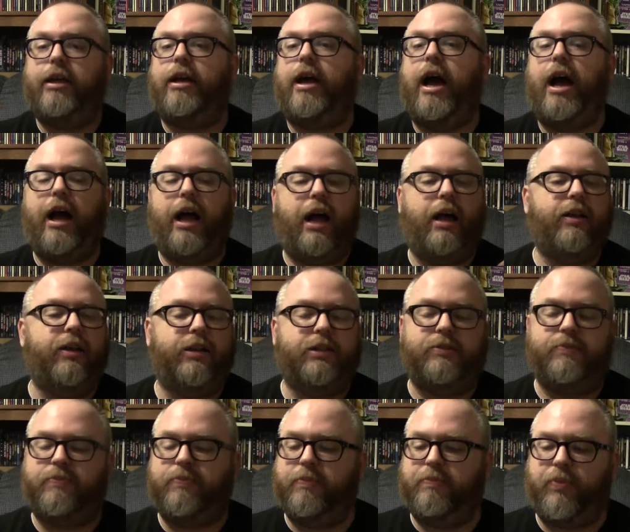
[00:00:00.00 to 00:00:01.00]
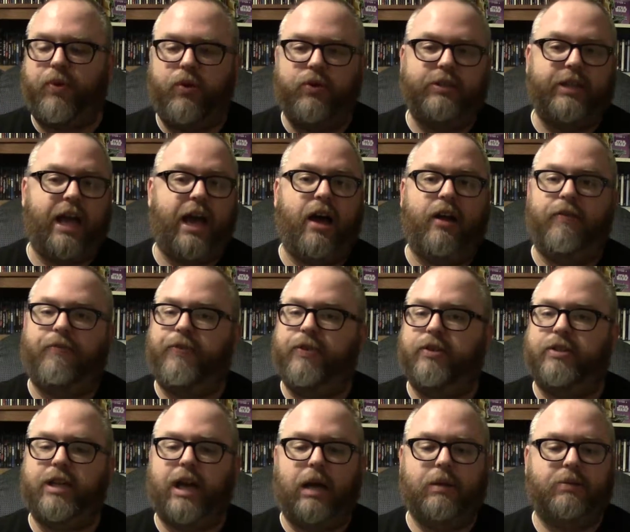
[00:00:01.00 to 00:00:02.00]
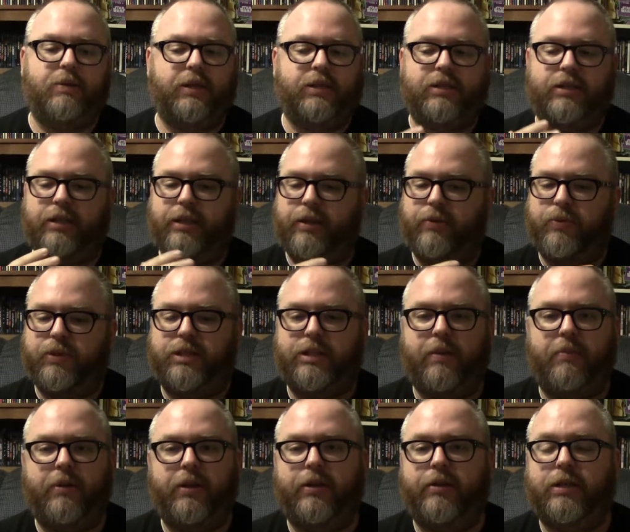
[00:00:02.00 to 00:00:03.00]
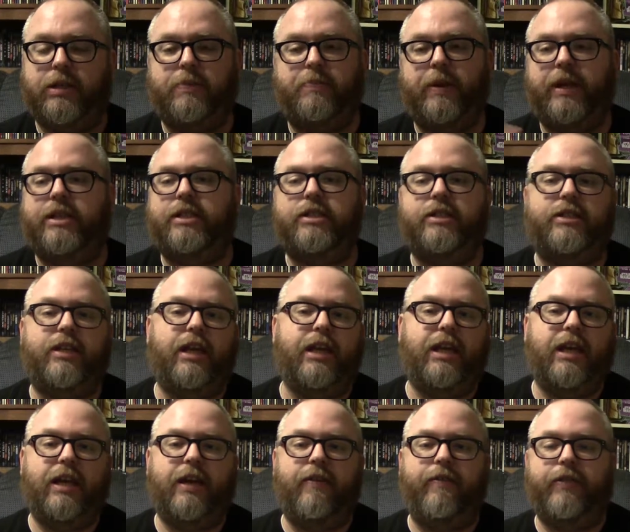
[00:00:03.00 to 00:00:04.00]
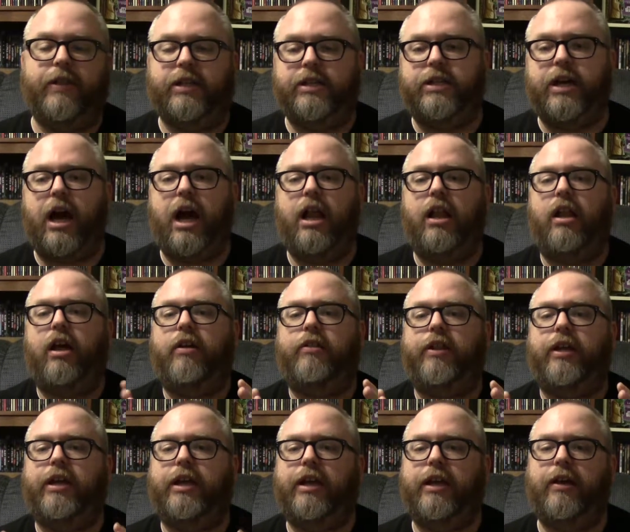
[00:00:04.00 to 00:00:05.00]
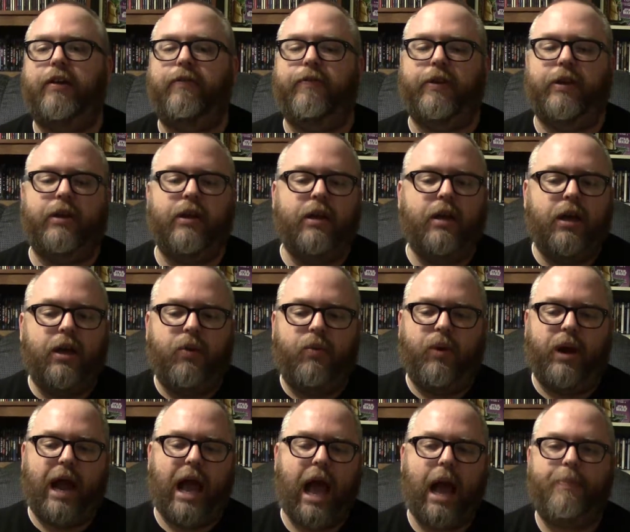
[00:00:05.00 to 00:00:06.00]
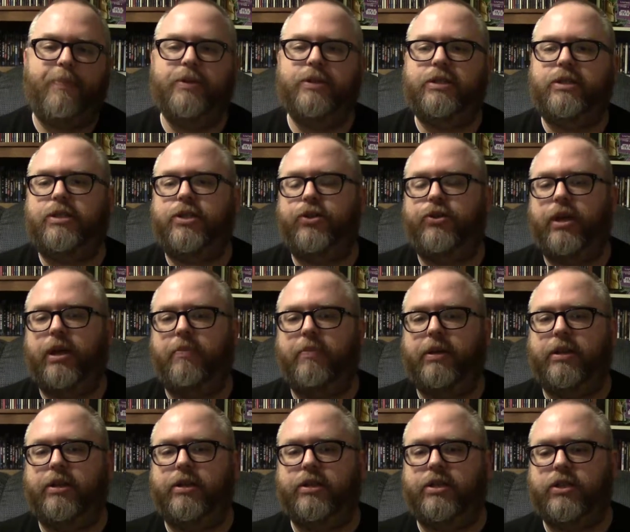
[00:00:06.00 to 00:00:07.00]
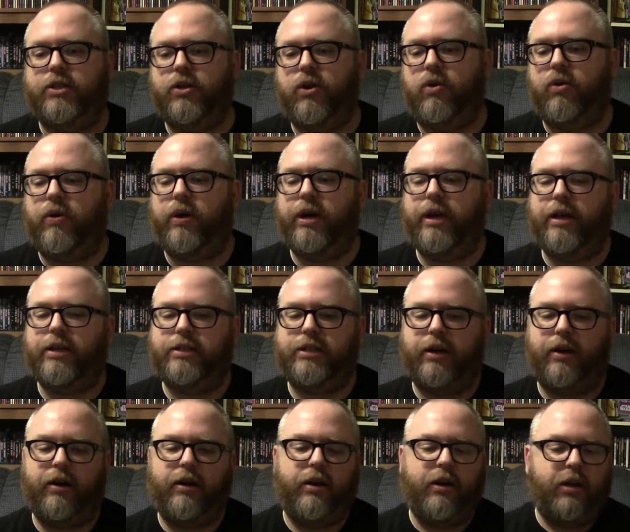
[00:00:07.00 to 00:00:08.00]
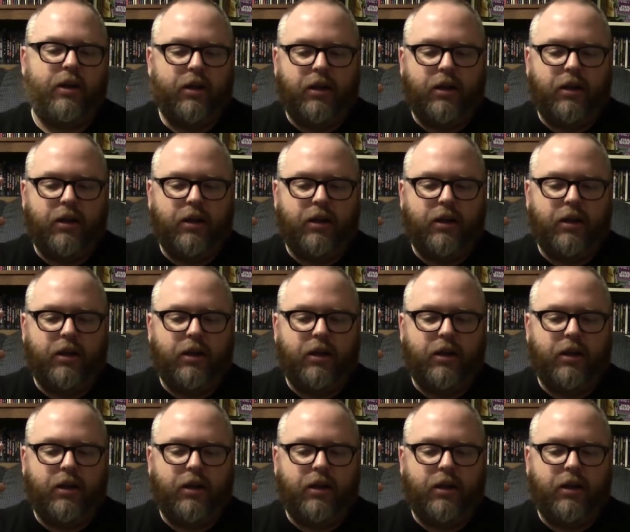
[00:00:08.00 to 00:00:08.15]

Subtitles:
I just broke down a few times, especially with some of the speeches they give and the dialogue they give and what happens to them in this story as they're